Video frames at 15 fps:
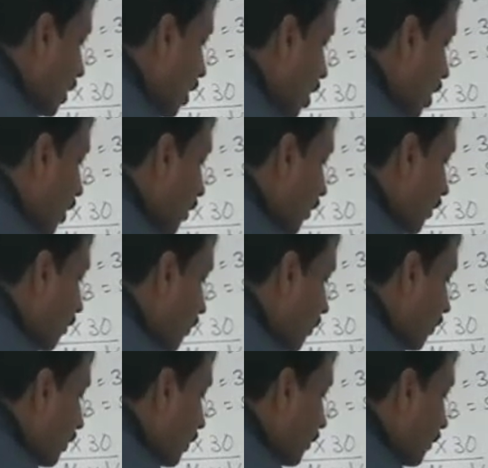of
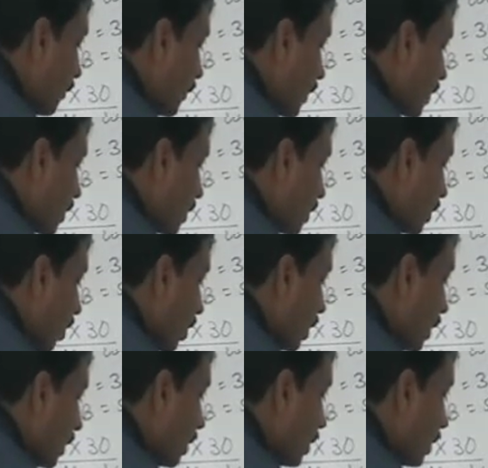the
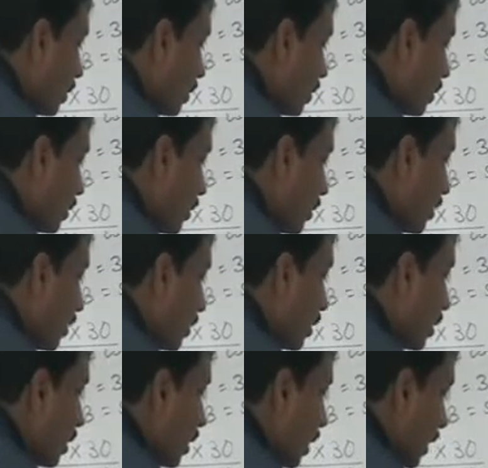solid
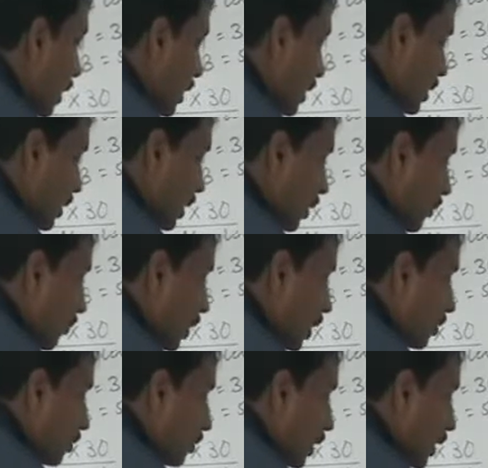is
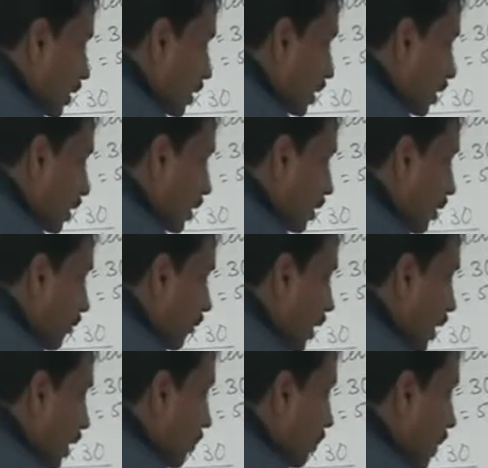equal to density of
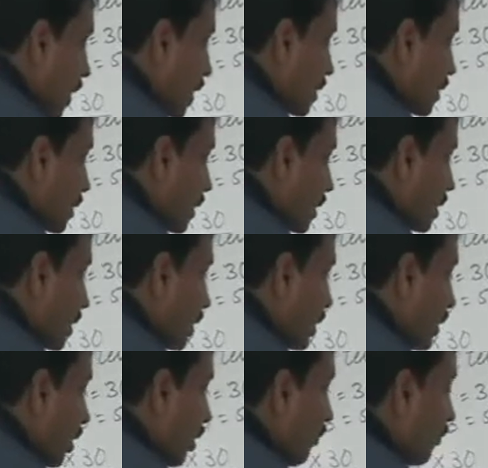A plus
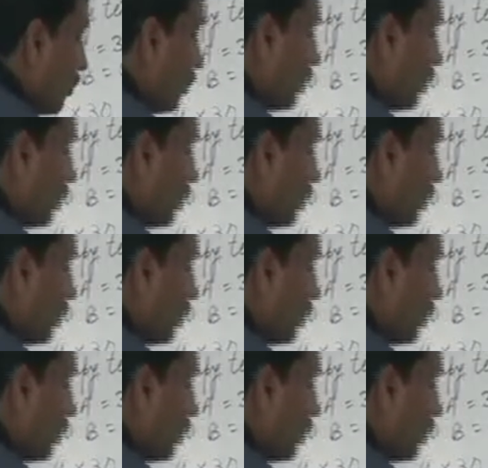density of